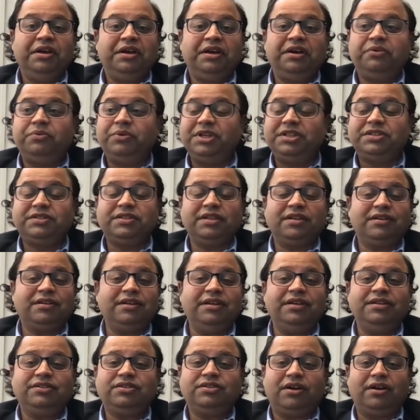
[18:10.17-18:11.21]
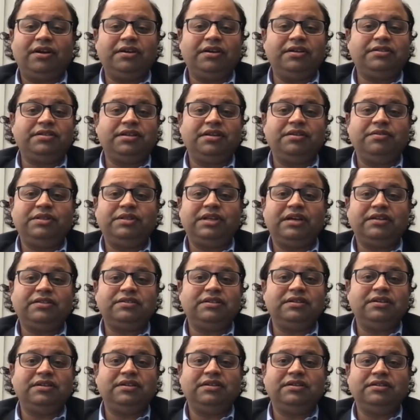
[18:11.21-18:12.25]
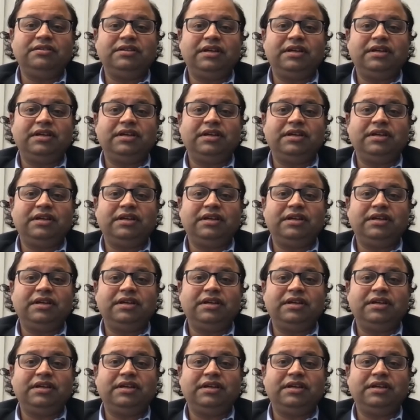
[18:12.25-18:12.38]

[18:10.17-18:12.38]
uh, recently targeted that uh,